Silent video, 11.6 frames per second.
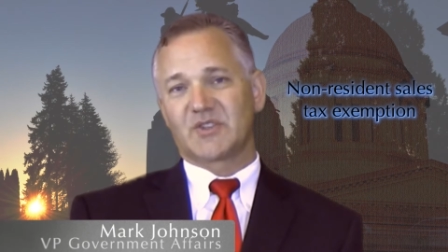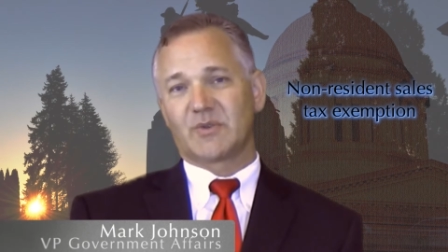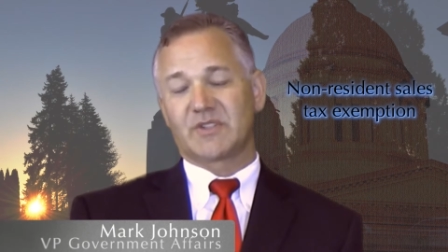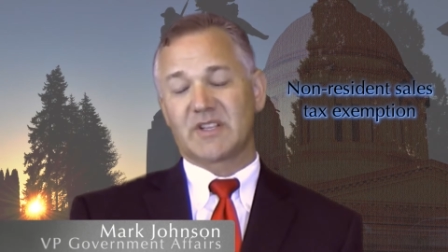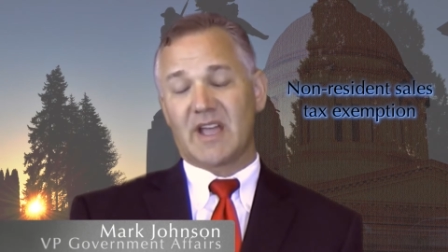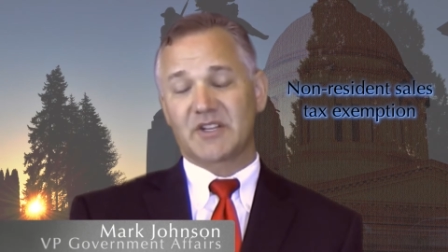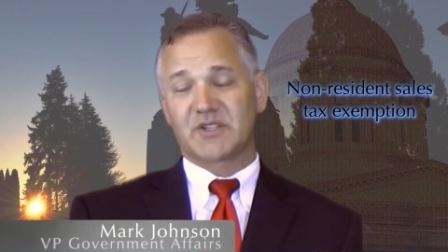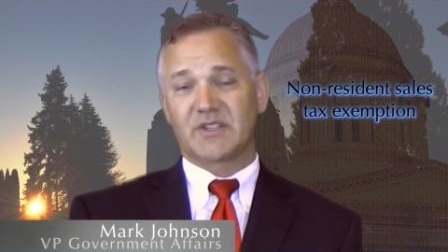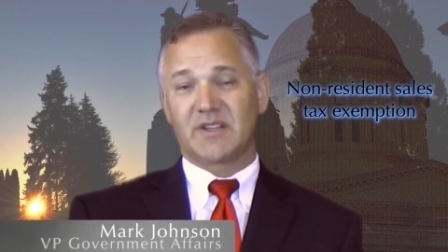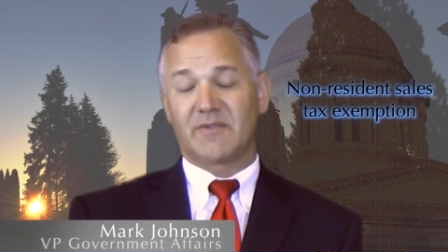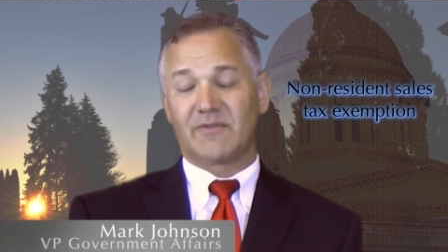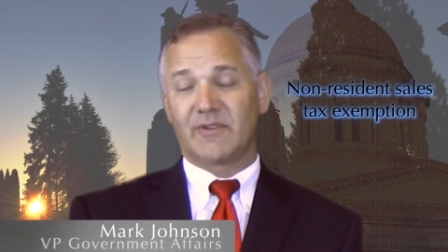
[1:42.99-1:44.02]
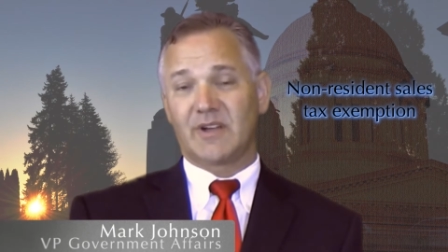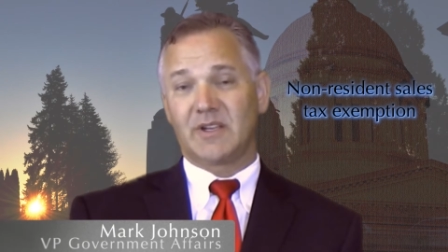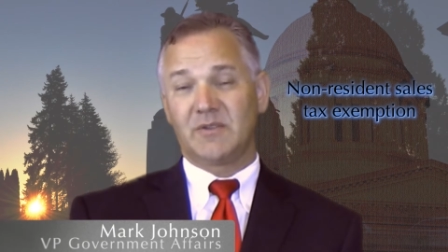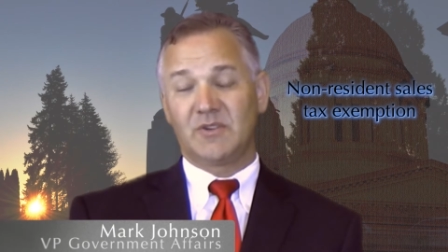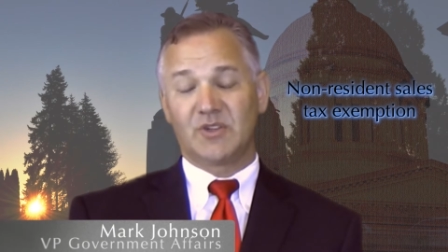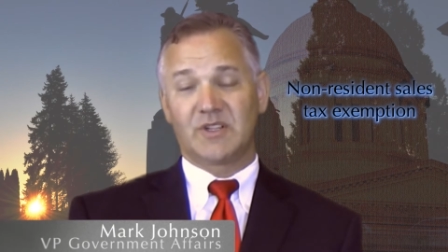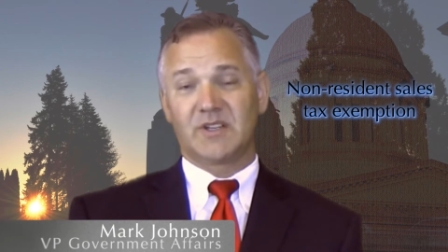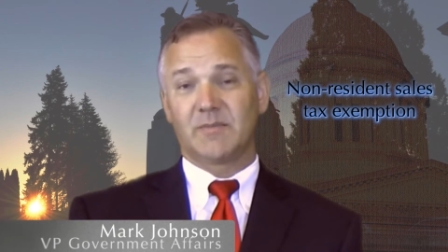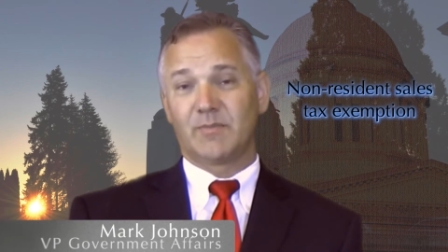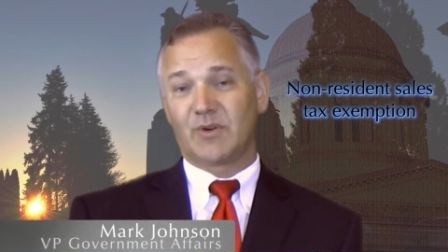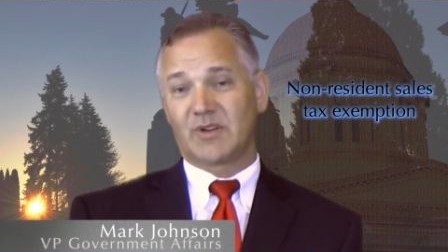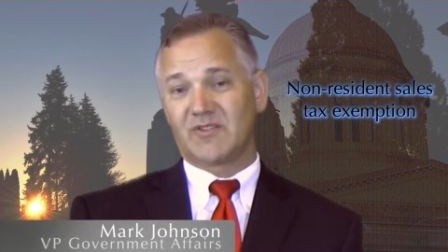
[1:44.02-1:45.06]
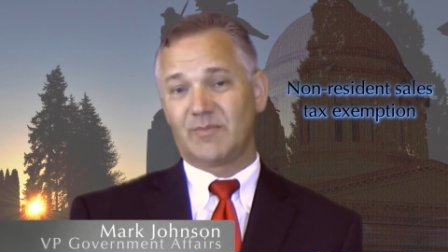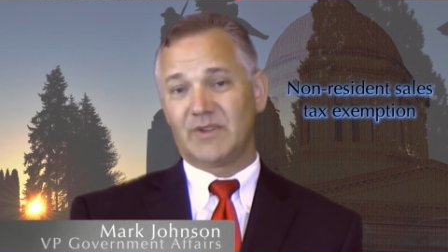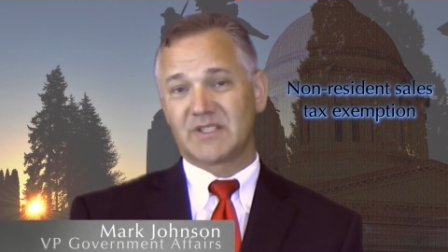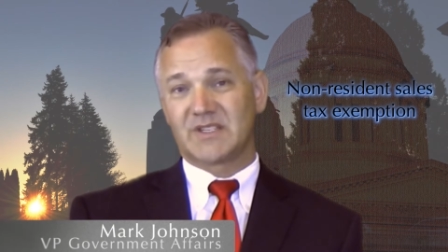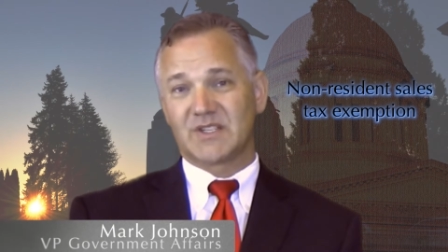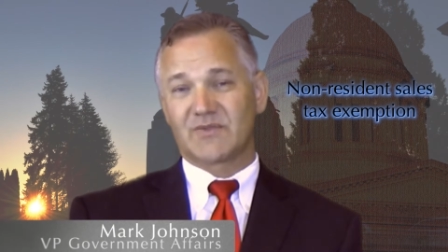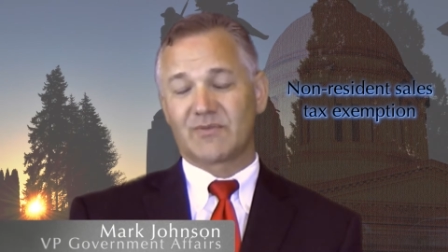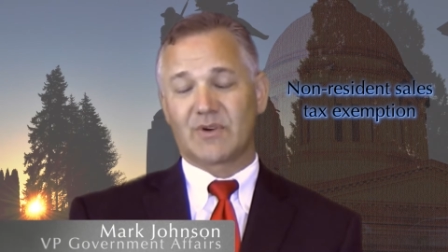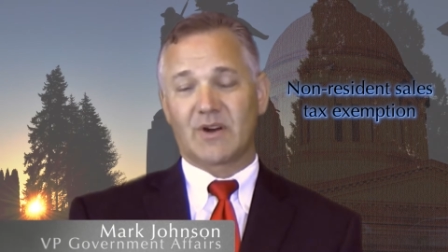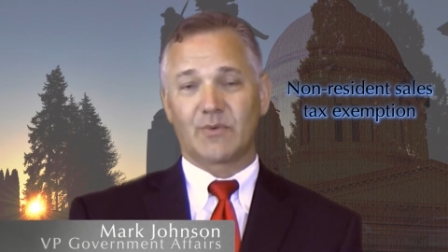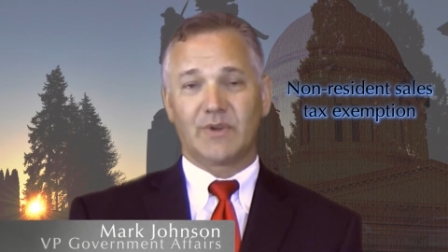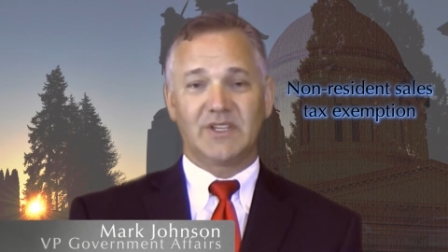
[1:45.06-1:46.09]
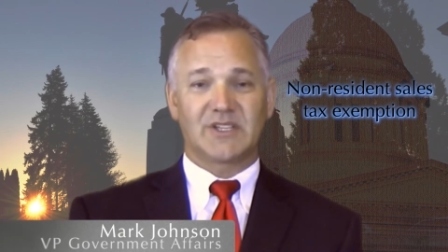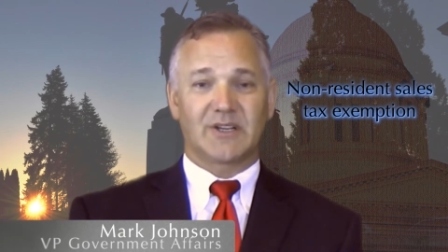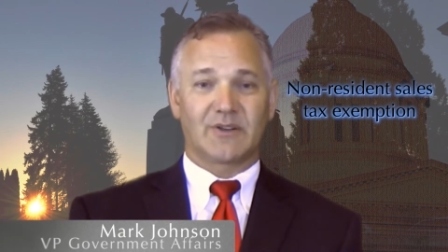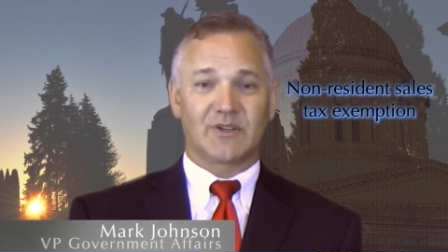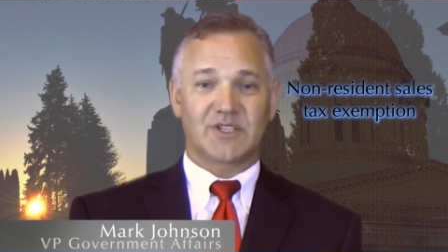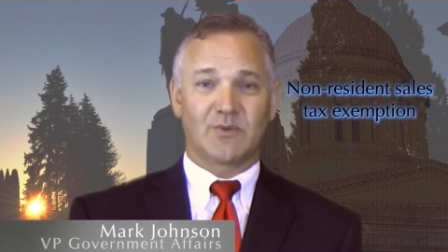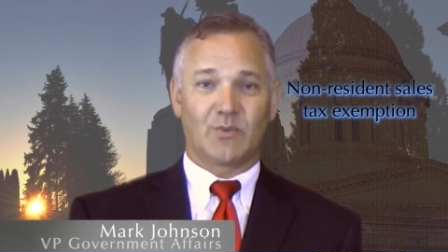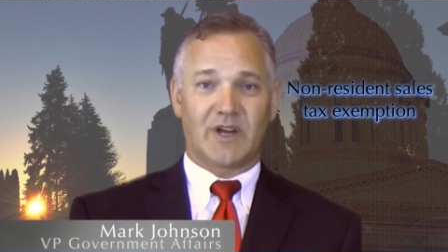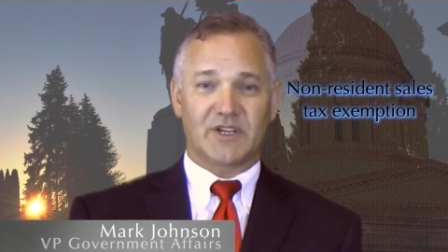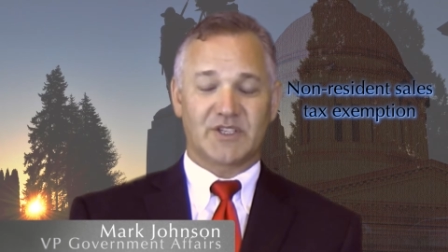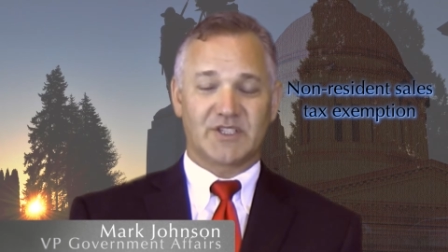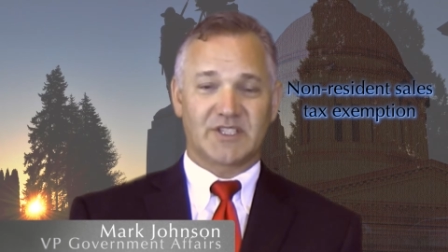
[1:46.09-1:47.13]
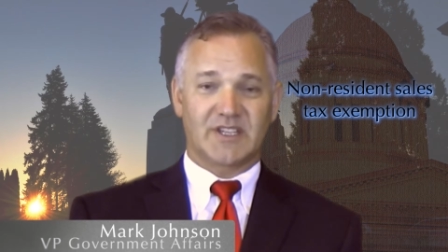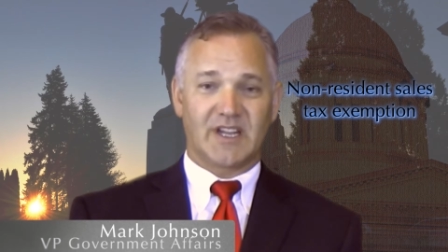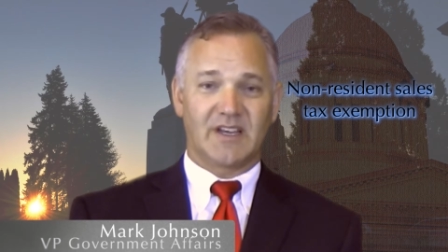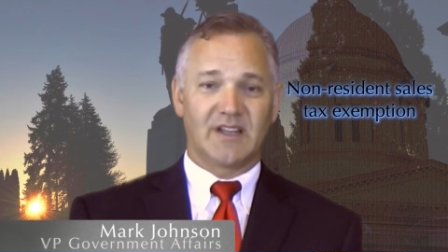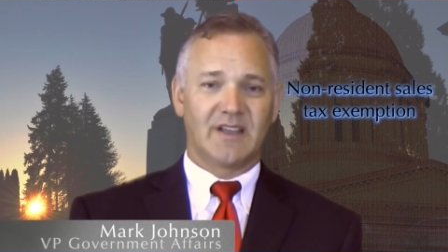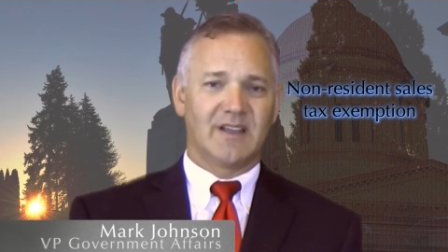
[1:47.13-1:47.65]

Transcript: So it's actually a very good book of business for our retailers in Washington state.